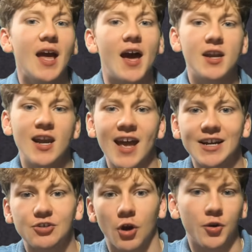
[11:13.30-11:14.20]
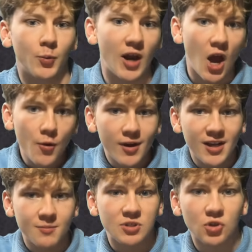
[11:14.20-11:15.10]
an electron will
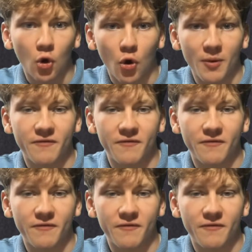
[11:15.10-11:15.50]
only absorb a